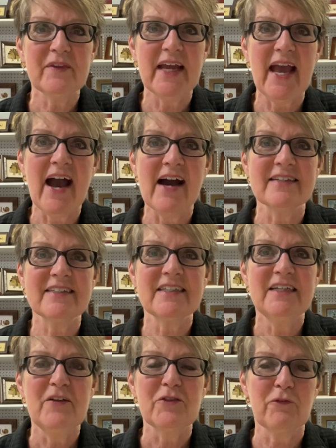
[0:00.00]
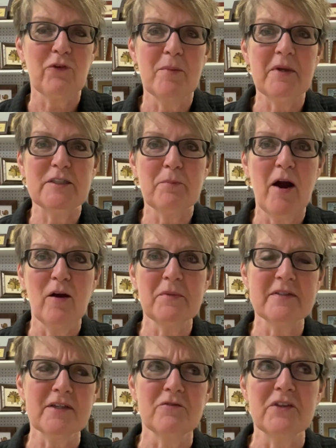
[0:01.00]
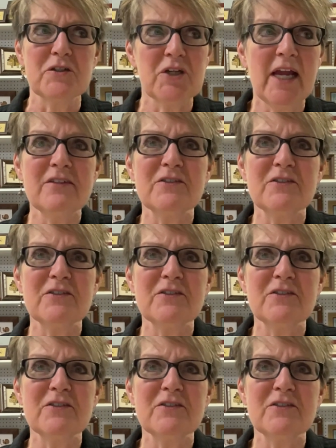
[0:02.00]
at the framing departments of the chain